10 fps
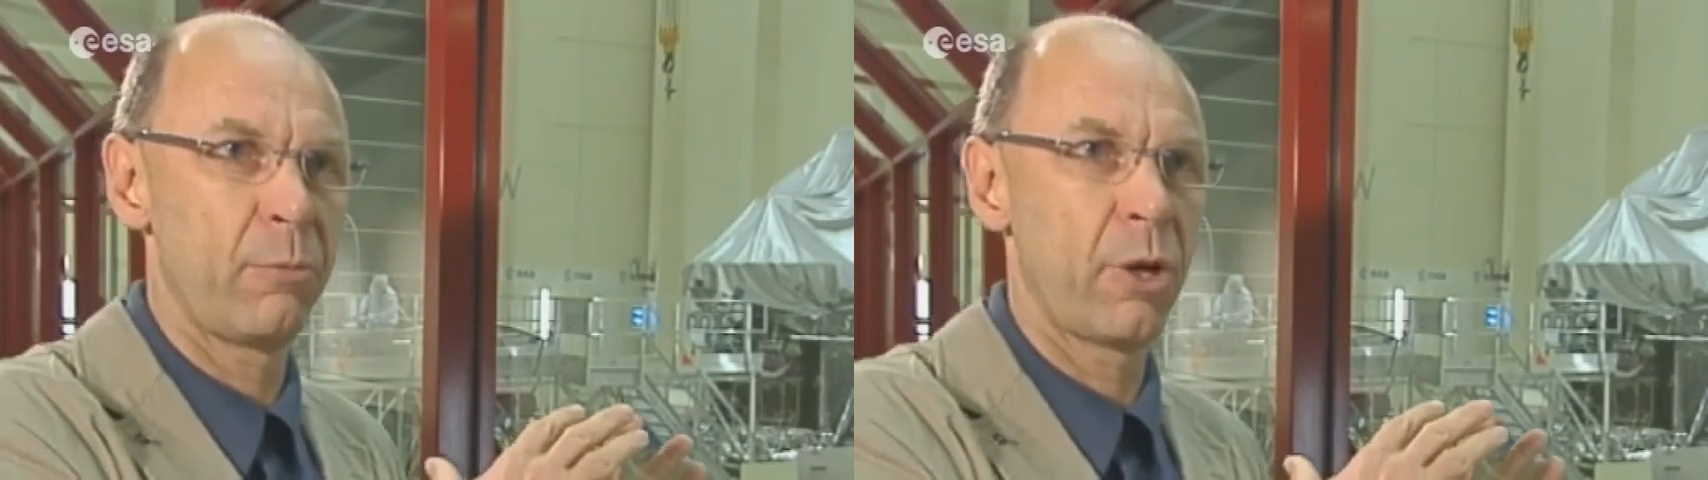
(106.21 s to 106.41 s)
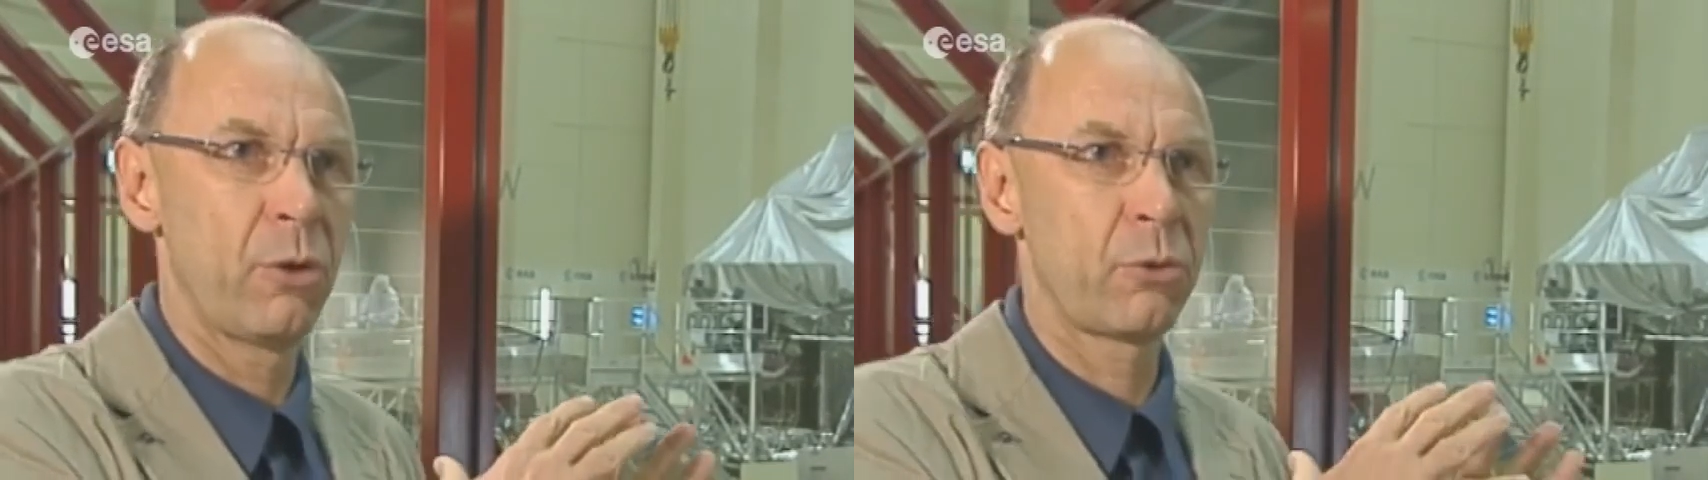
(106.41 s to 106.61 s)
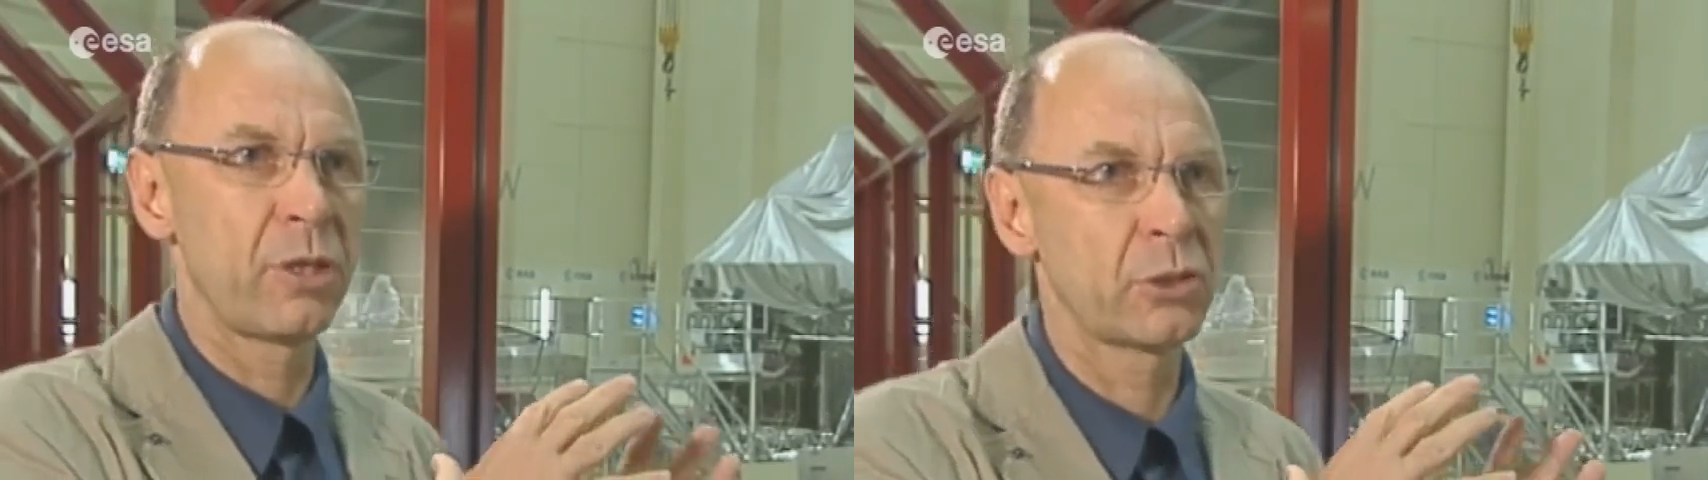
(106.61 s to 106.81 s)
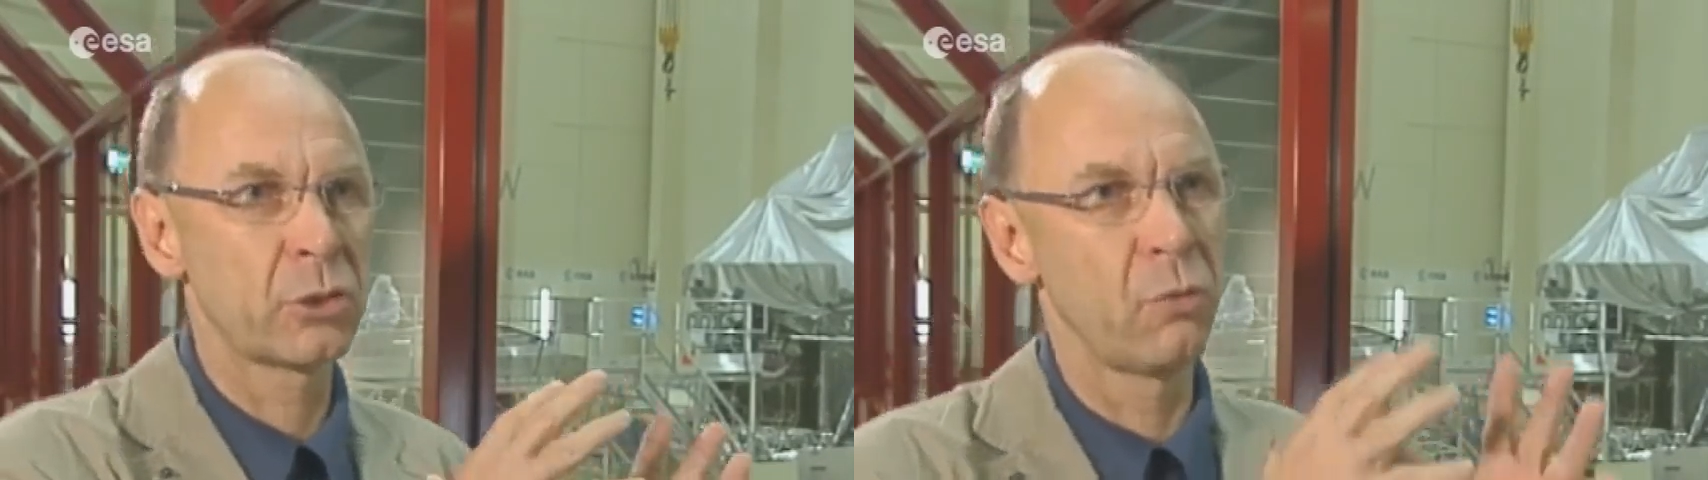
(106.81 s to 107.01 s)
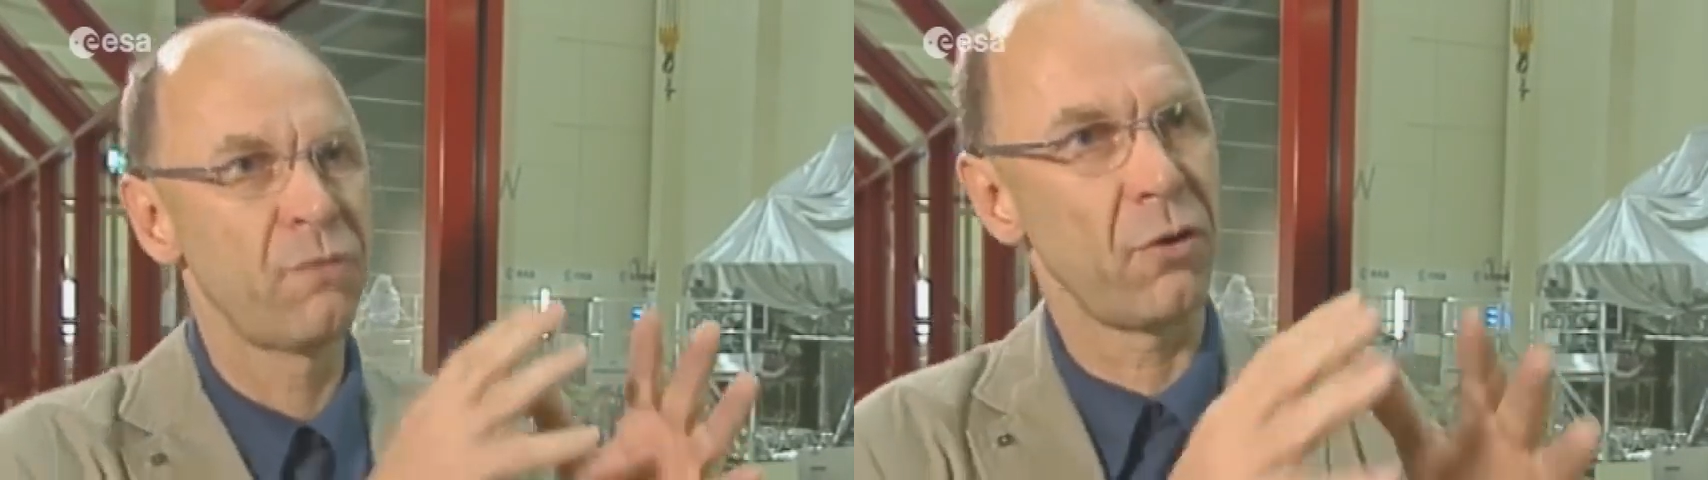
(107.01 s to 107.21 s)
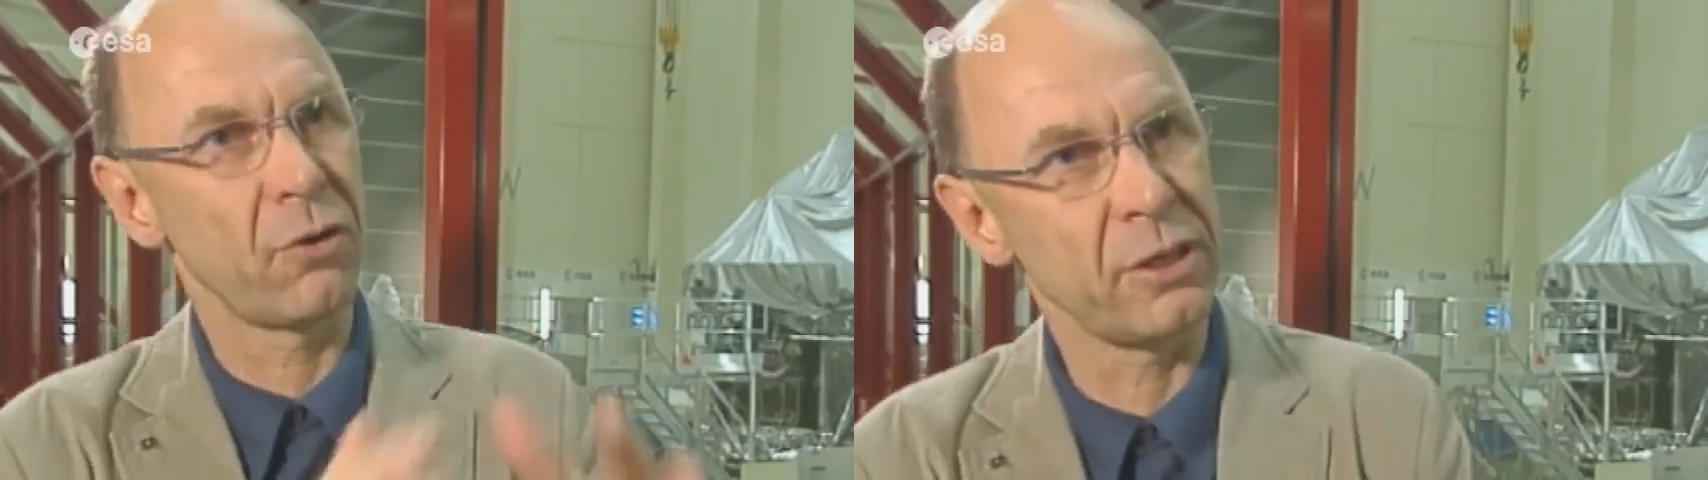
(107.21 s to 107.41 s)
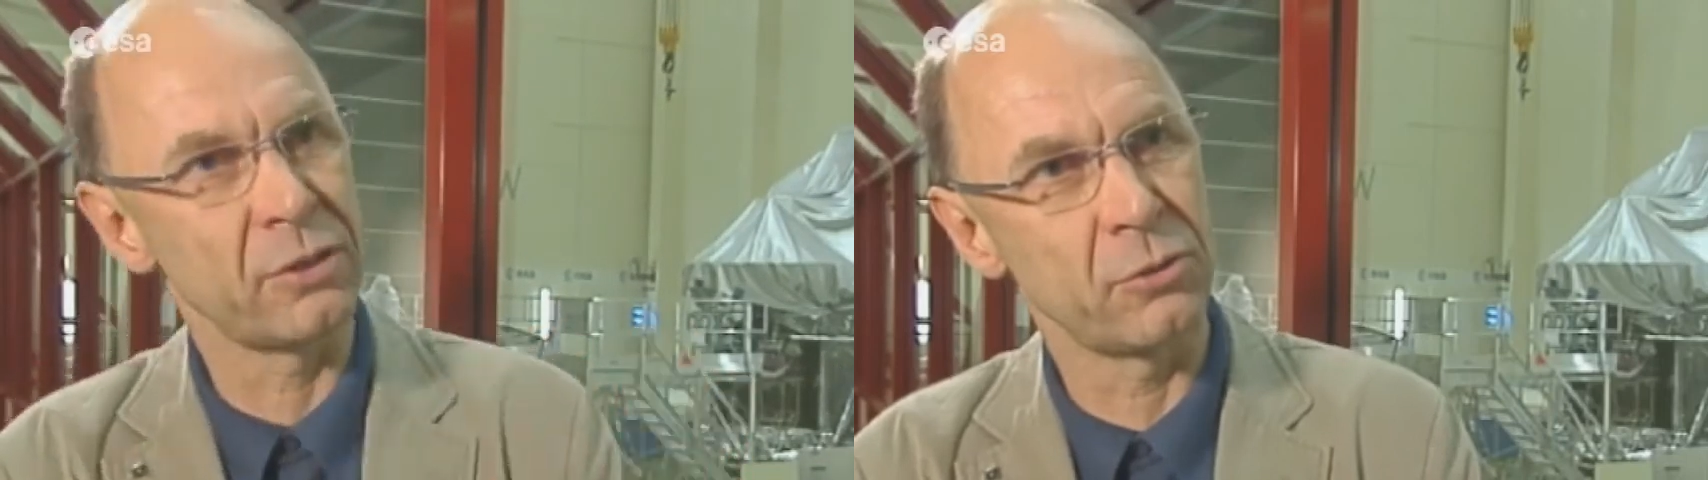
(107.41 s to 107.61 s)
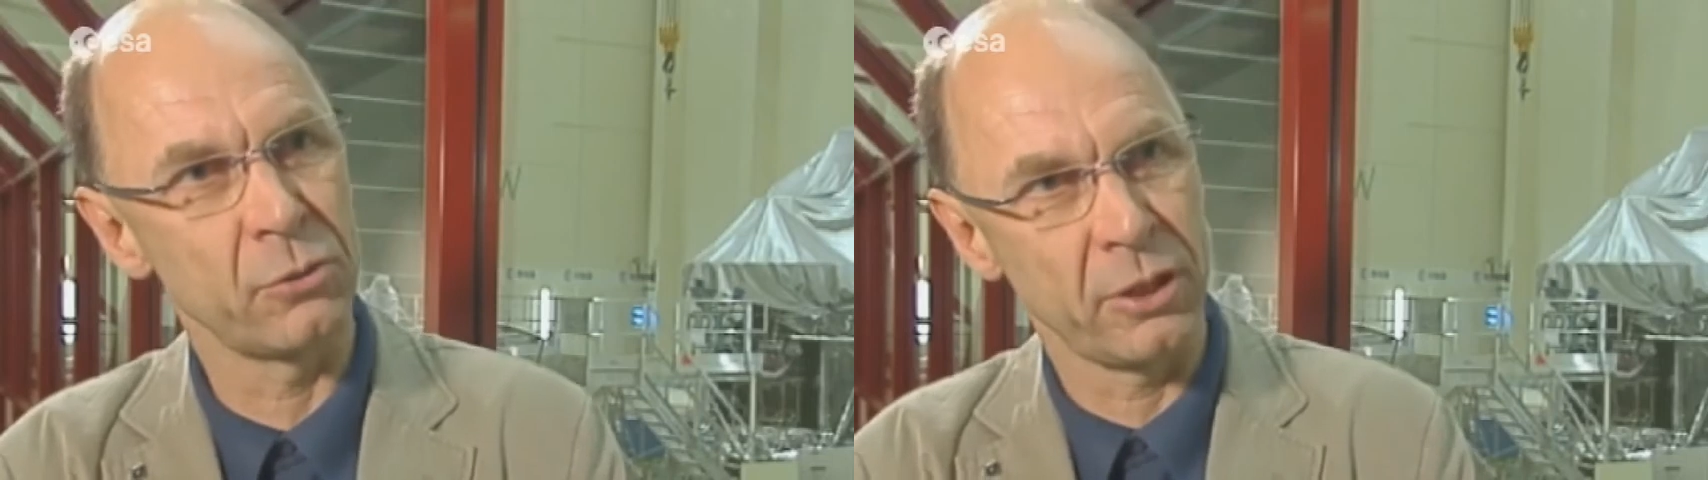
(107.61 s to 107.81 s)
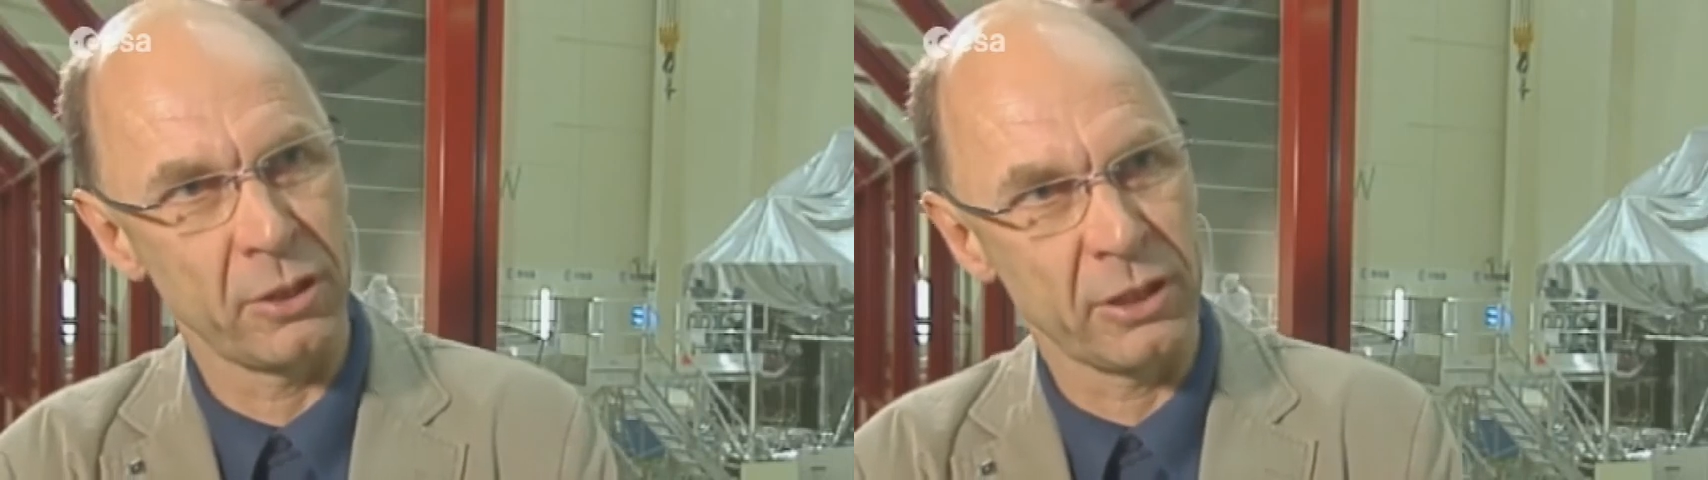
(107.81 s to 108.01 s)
we are looking so far into the,